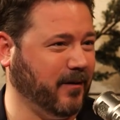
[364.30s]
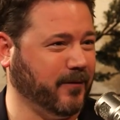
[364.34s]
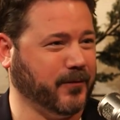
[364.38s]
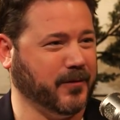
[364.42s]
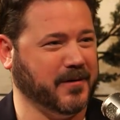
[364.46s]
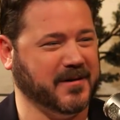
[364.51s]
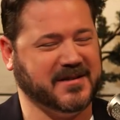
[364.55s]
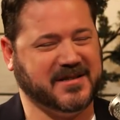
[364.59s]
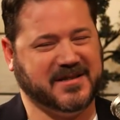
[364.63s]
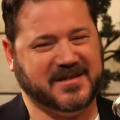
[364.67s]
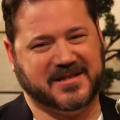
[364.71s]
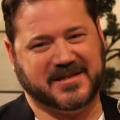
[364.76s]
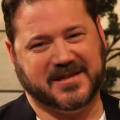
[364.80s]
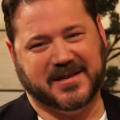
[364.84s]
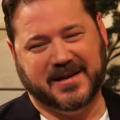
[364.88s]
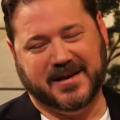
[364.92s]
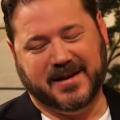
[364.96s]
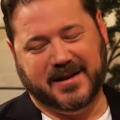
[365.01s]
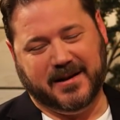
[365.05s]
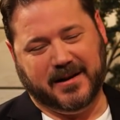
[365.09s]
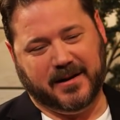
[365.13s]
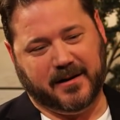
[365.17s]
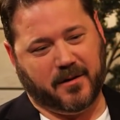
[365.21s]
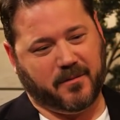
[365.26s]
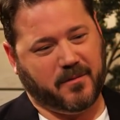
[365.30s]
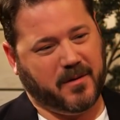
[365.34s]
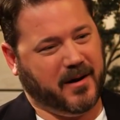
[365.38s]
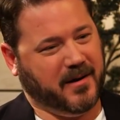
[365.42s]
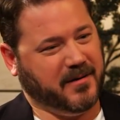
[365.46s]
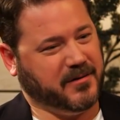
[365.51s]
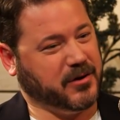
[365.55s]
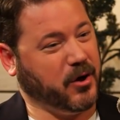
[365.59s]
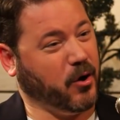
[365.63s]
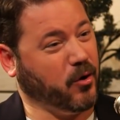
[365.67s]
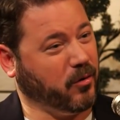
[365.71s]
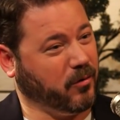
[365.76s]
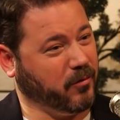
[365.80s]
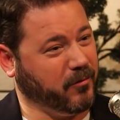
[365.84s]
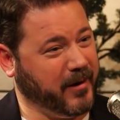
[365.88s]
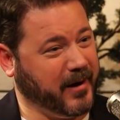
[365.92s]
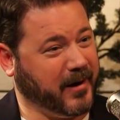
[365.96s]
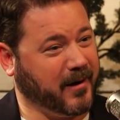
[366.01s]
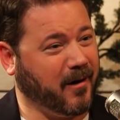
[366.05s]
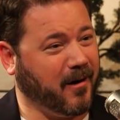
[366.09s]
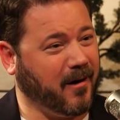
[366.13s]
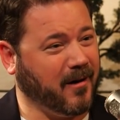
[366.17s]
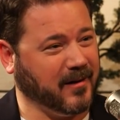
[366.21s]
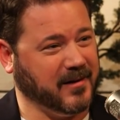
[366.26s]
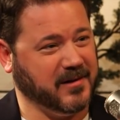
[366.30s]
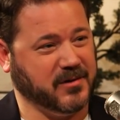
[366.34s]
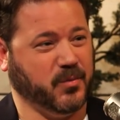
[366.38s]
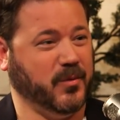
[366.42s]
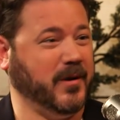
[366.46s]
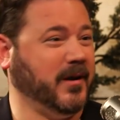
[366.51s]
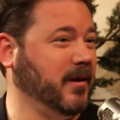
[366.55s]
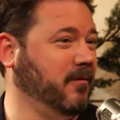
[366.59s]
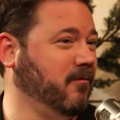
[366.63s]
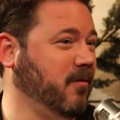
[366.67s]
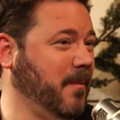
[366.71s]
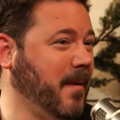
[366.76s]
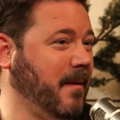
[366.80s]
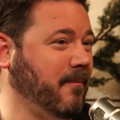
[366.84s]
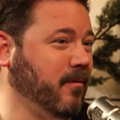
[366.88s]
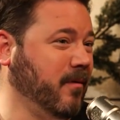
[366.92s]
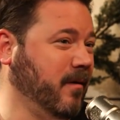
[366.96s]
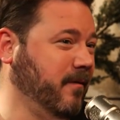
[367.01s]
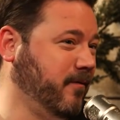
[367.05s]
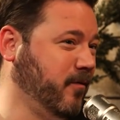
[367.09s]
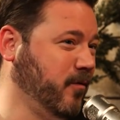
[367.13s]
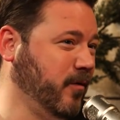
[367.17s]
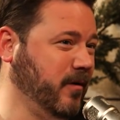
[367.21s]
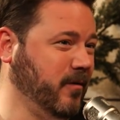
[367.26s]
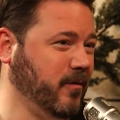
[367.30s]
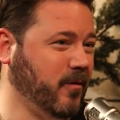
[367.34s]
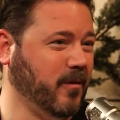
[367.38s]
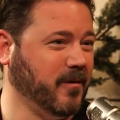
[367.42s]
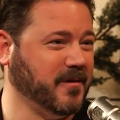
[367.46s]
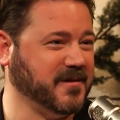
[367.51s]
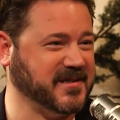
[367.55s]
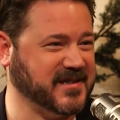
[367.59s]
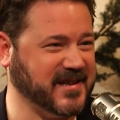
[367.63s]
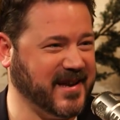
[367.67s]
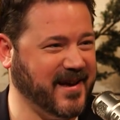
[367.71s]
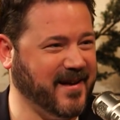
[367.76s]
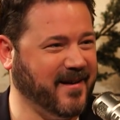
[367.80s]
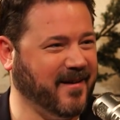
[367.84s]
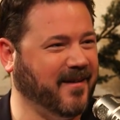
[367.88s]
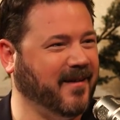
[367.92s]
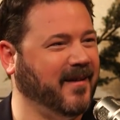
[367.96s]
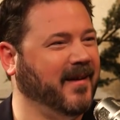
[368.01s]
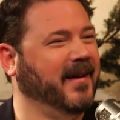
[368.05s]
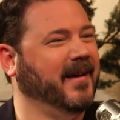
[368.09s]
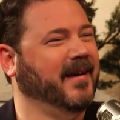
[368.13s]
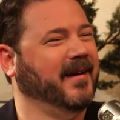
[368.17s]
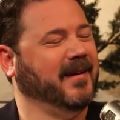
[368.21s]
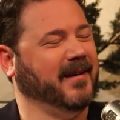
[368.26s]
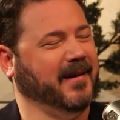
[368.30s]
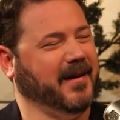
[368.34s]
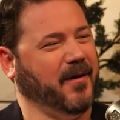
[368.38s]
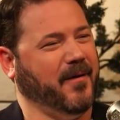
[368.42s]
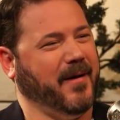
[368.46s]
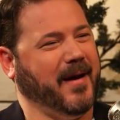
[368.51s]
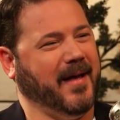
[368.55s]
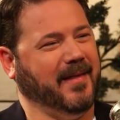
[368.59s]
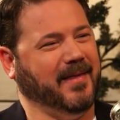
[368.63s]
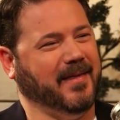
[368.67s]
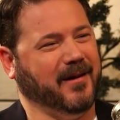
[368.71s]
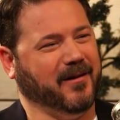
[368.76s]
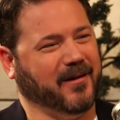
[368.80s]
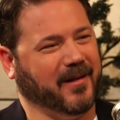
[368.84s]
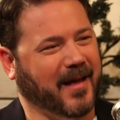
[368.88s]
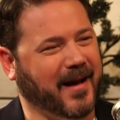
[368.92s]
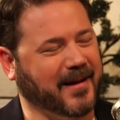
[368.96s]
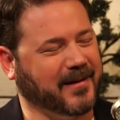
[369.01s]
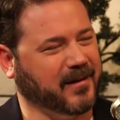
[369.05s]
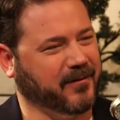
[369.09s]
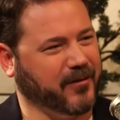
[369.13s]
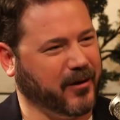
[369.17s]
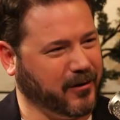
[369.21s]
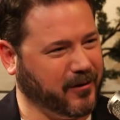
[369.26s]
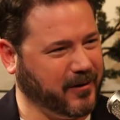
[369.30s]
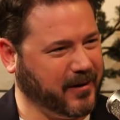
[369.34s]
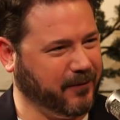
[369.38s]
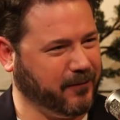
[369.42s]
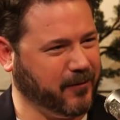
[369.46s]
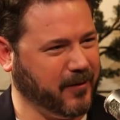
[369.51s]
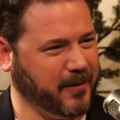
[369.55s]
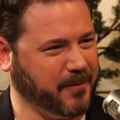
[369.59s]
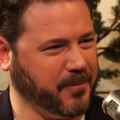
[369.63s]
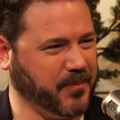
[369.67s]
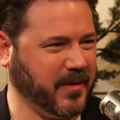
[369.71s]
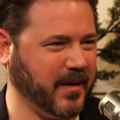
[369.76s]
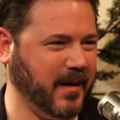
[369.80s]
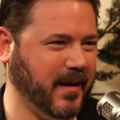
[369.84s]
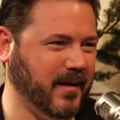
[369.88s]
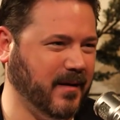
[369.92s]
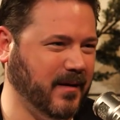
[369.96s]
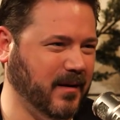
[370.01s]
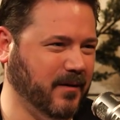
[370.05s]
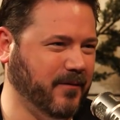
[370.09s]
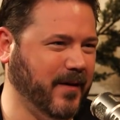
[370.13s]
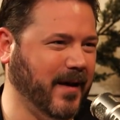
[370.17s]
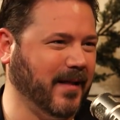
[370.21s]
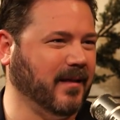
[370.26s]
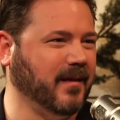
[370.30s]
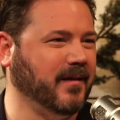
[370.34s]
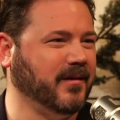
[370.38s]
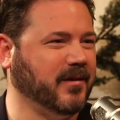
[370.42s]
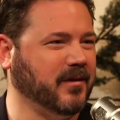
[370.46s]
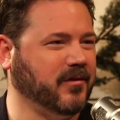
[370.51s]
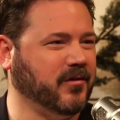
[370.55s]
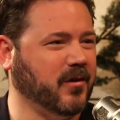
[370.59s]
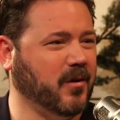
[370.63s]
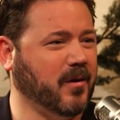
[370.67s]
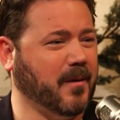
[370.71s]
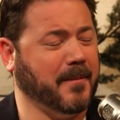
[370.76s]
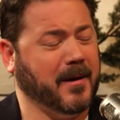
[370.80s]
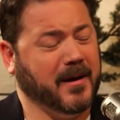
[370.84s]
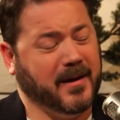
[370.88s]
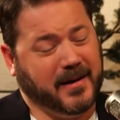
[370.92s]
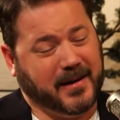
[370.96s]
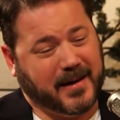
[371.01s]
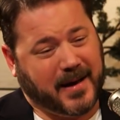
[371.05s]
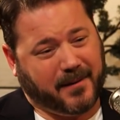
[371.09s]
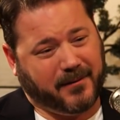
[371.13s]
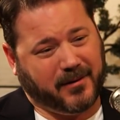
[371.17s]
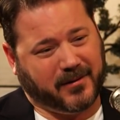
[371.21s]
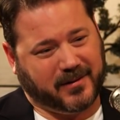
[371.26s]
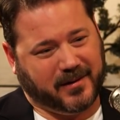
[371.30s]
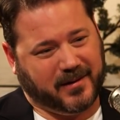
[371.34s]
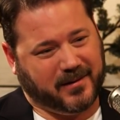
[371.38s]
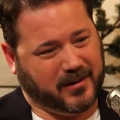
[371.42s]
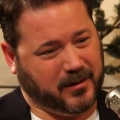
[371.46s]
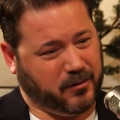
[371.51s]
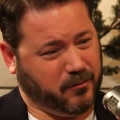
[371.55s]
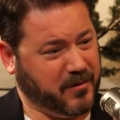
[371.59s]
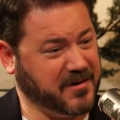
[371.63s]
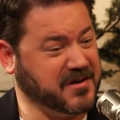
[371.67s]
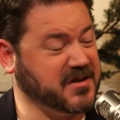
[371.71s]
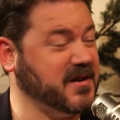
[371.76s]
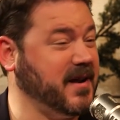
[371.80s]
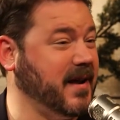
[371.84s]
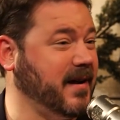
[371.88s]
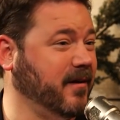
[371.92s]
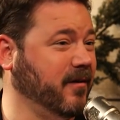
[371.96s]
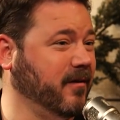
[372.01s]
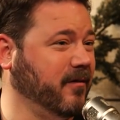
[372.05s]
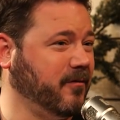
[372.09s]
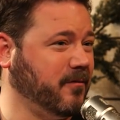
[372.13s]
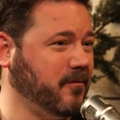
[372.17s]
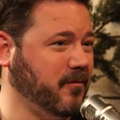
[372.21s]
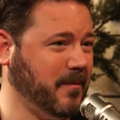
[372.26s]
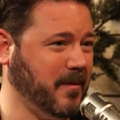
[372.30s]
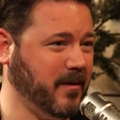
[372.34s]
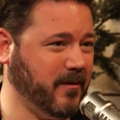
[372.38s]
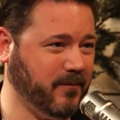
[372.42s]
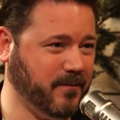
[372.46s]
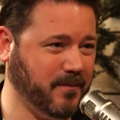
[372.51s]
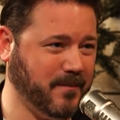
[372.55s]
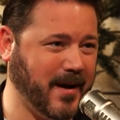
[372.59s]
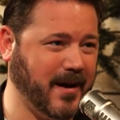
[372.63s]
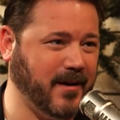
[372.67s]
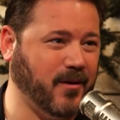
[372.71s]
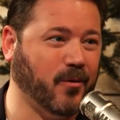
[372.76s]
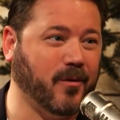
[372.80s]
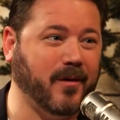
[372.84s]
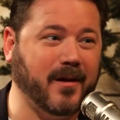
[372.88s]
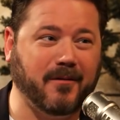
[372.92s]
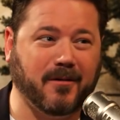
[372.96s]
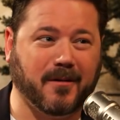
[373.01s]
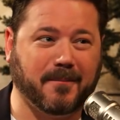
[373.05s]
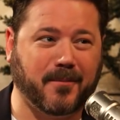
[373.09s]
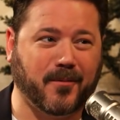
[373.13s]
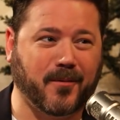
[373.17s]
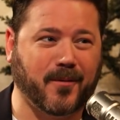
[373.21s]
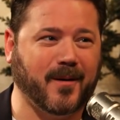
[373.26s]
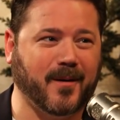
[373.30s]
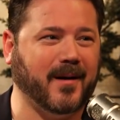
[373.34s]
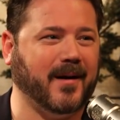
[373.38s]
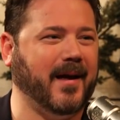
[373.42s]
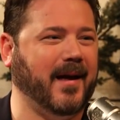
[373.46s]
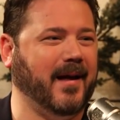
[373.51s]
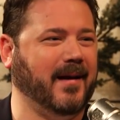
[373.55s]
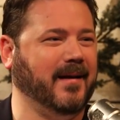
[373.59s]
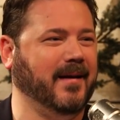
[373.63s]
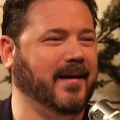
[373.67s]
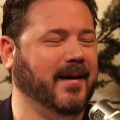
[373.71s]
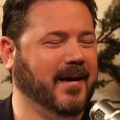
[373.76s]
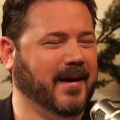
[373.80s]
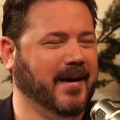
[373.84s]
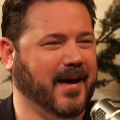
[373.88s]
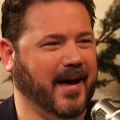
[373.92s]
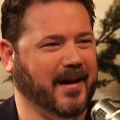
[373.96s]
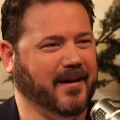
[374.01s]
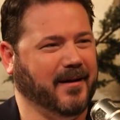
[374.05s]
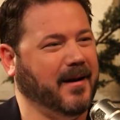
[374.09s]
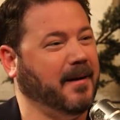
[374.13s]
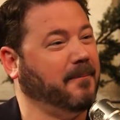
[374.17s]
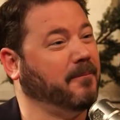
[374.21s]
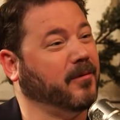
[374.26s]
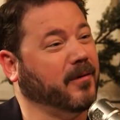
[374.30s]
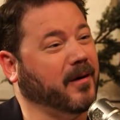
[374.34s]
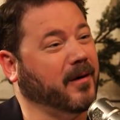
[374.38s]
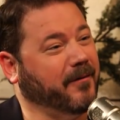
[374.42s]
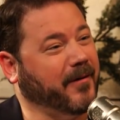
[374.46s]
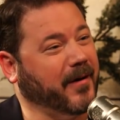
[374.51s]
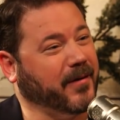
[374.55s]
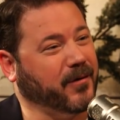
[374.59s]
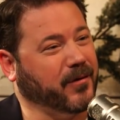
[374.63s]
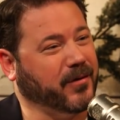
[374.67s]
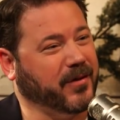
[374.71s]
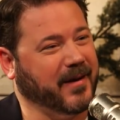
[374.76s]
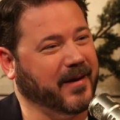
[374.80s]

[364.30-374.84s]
Mm-hmm. For instance, Total Recall is We Can Remember It For You Wholesale. Mm-hmm. And there are lots of other different novellas that show up. He obviously is the originator of Minority Report, right, and a number of other things.